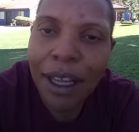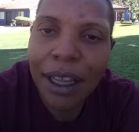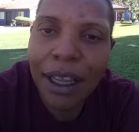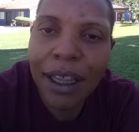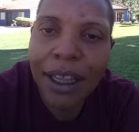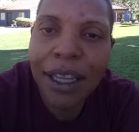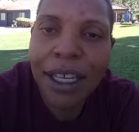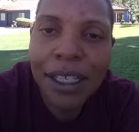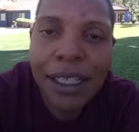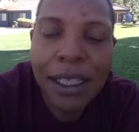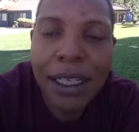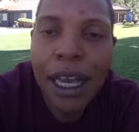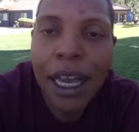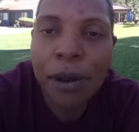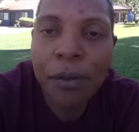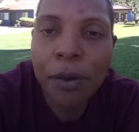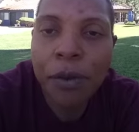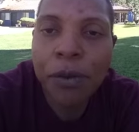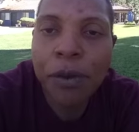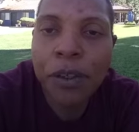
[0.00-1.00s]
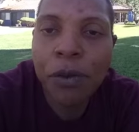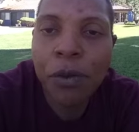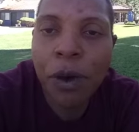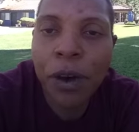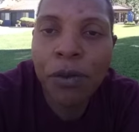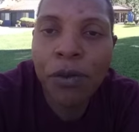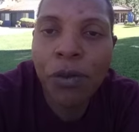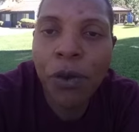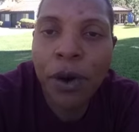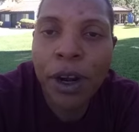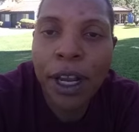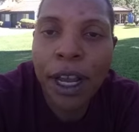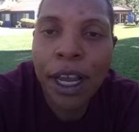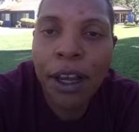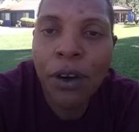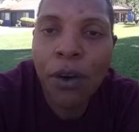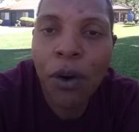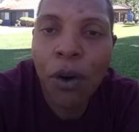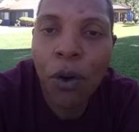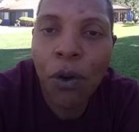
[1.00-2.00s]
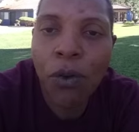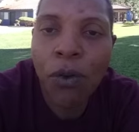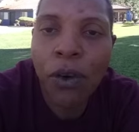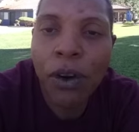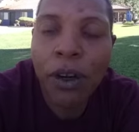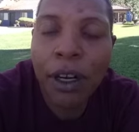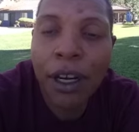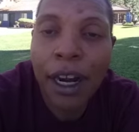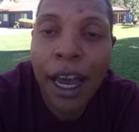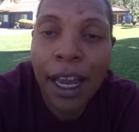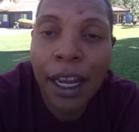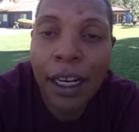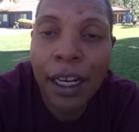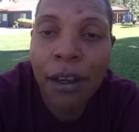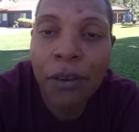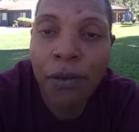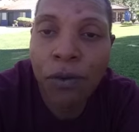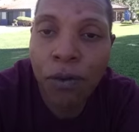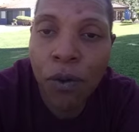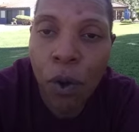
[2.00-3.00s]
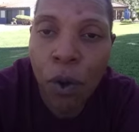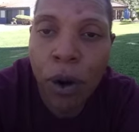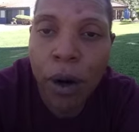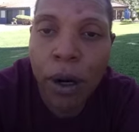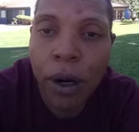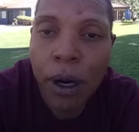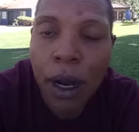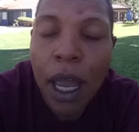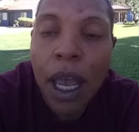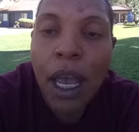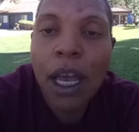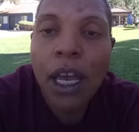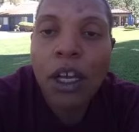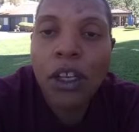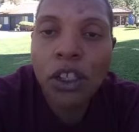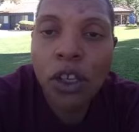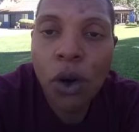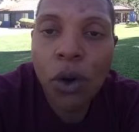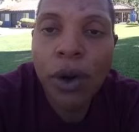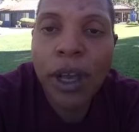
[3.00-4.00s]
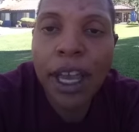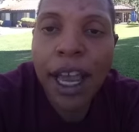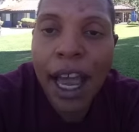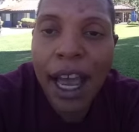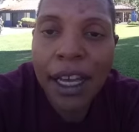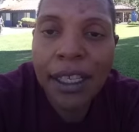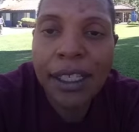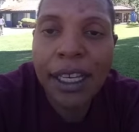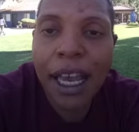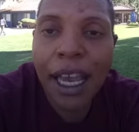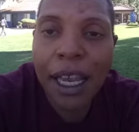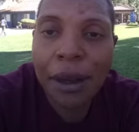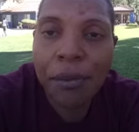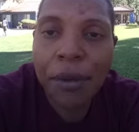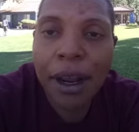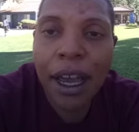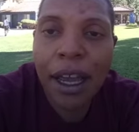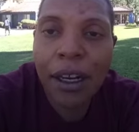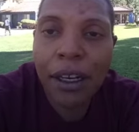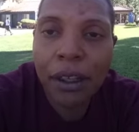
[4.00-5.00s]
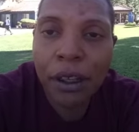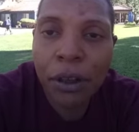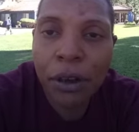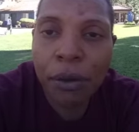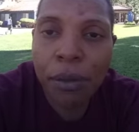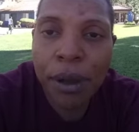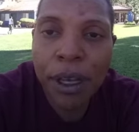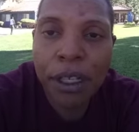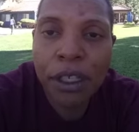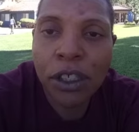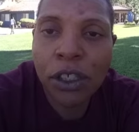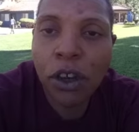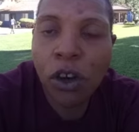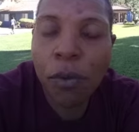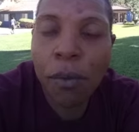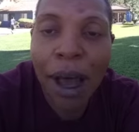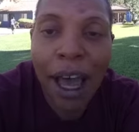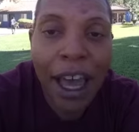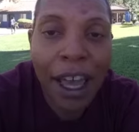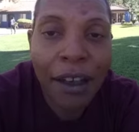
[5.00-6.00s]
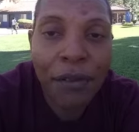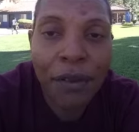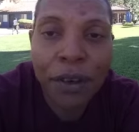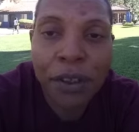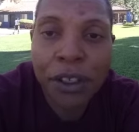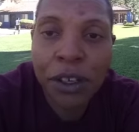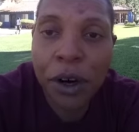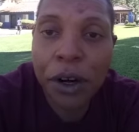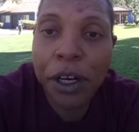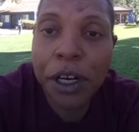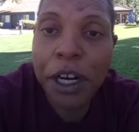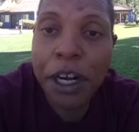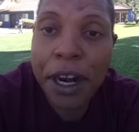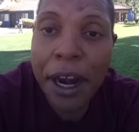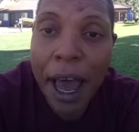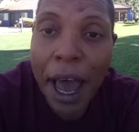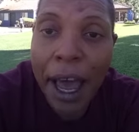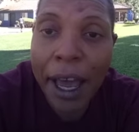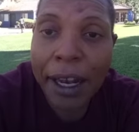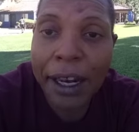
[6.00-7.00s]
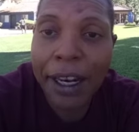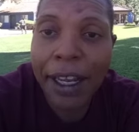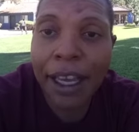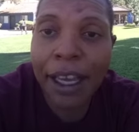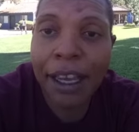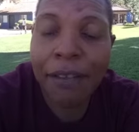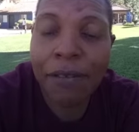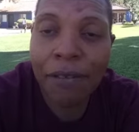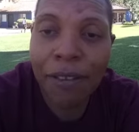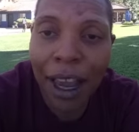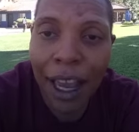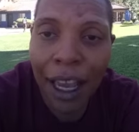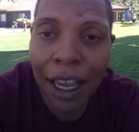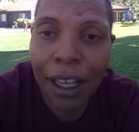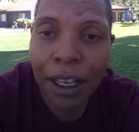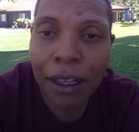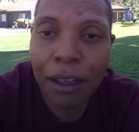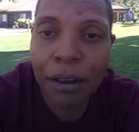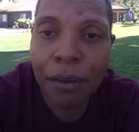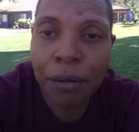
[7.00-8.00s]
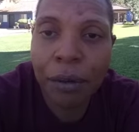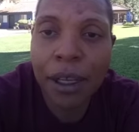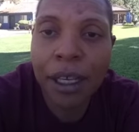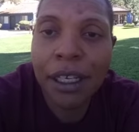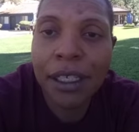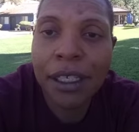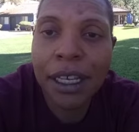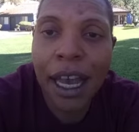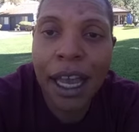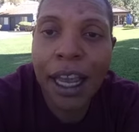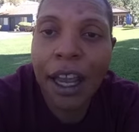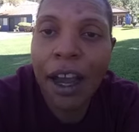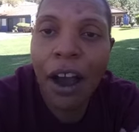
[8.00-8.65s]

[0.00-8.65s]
This time it was 148 over 94. So it has came down a little bit. So my efforts are not in vain because I